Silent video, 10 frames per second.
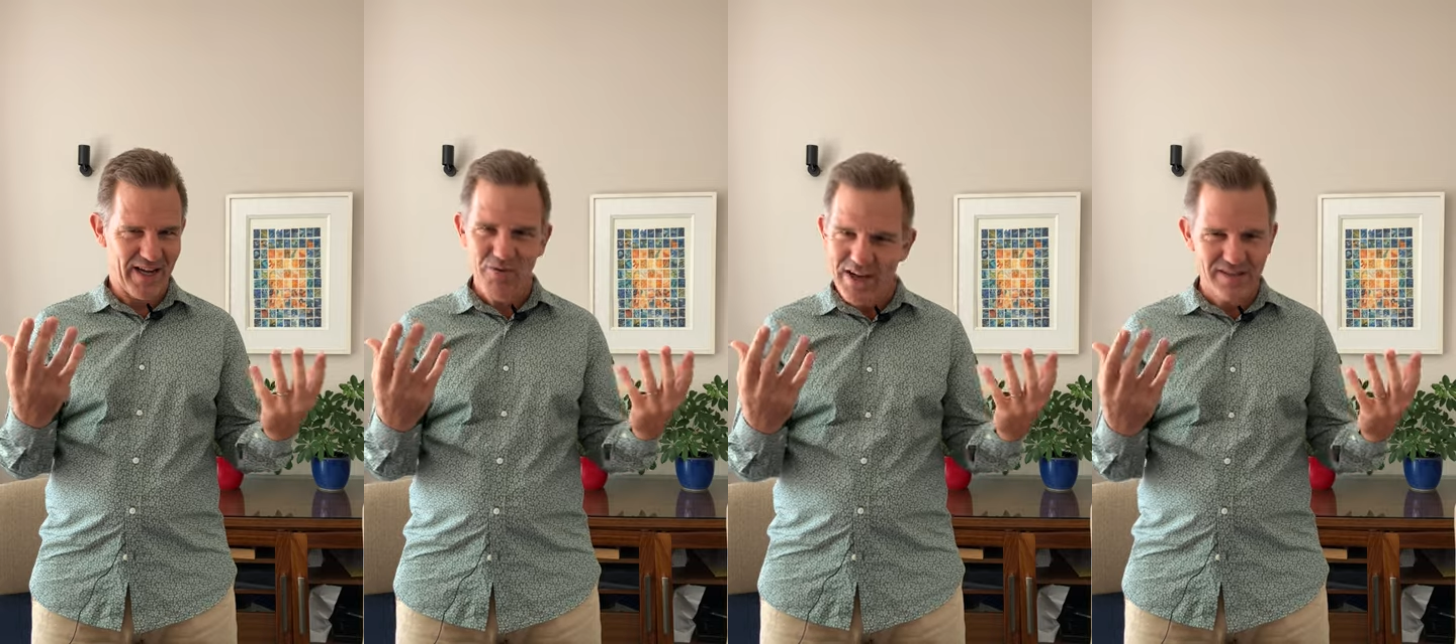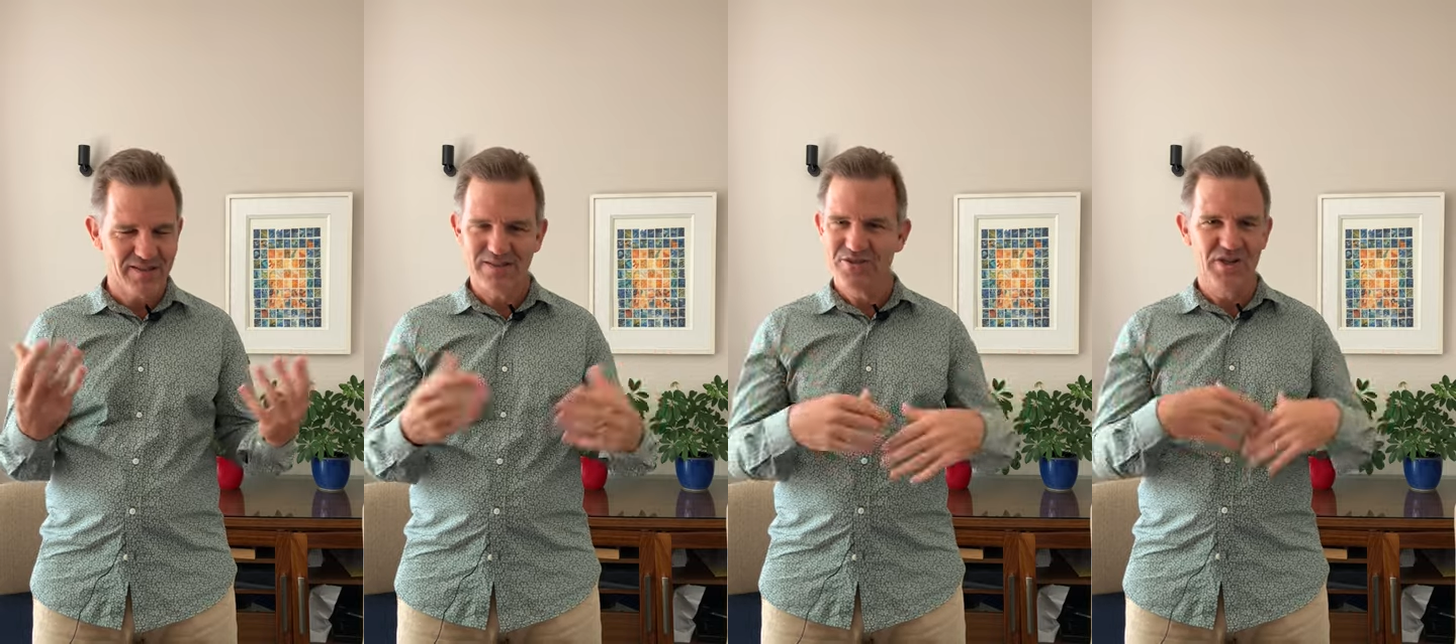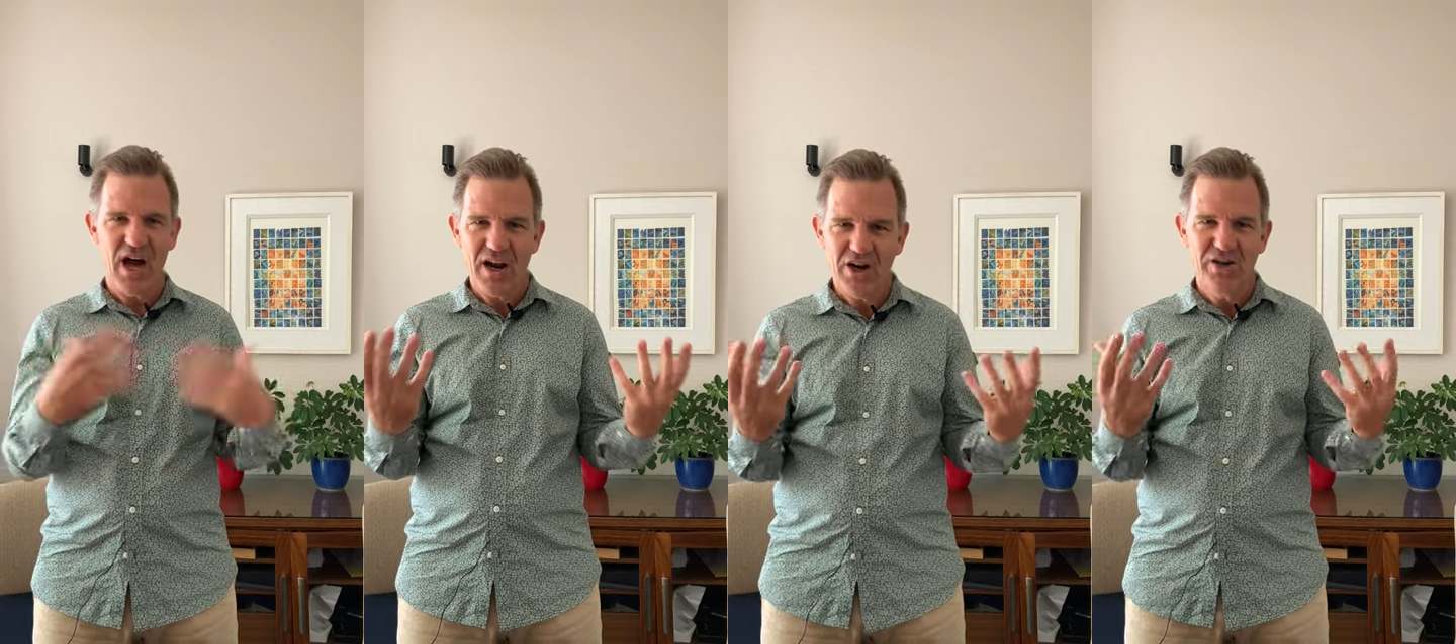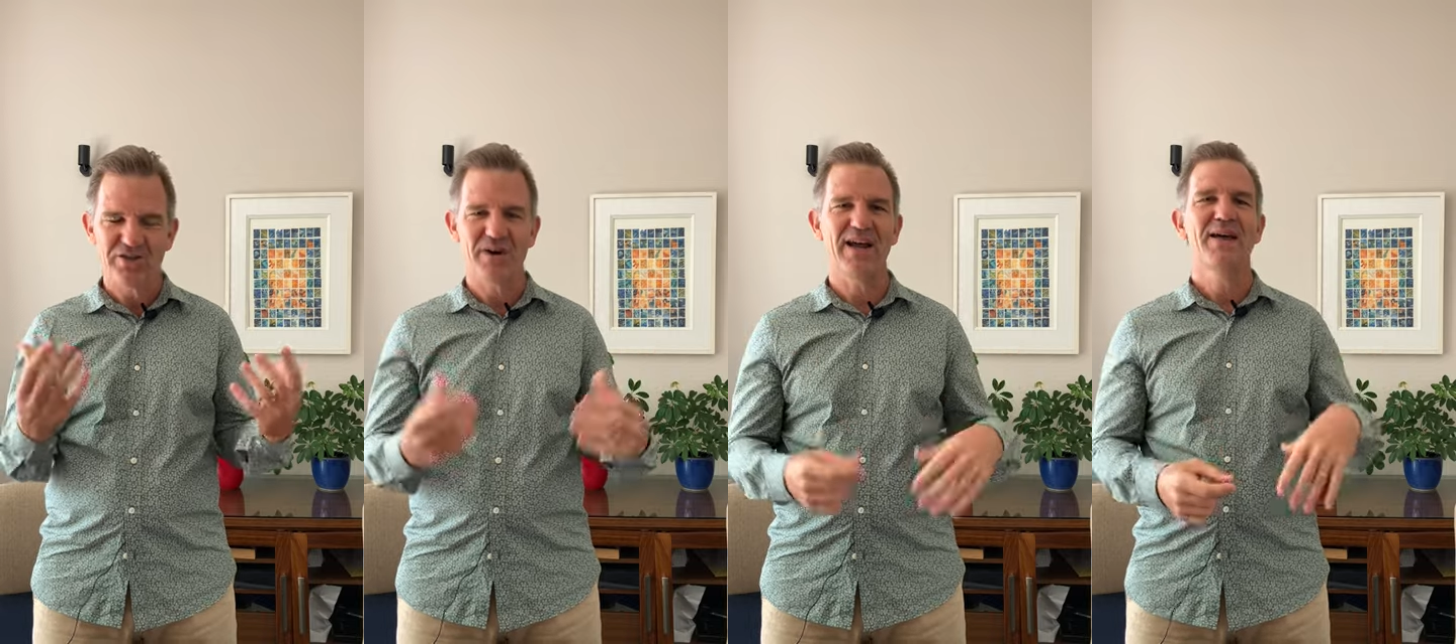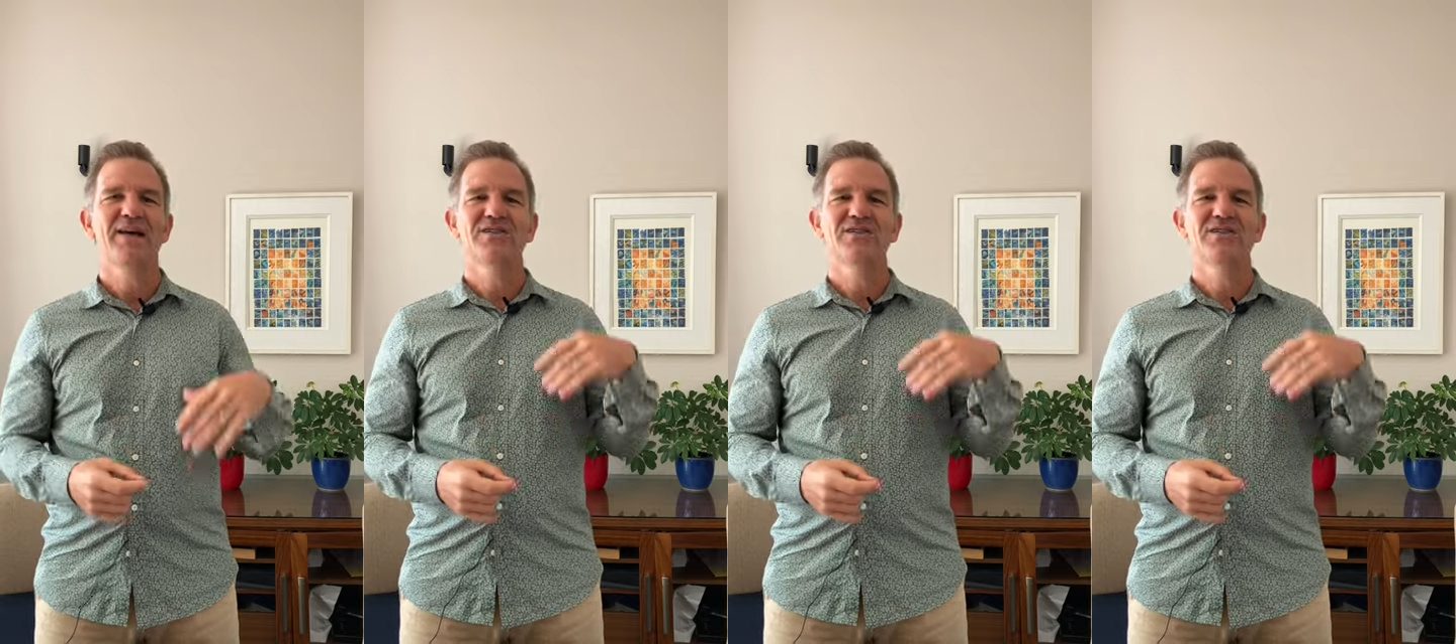a risk. You can't lose, right?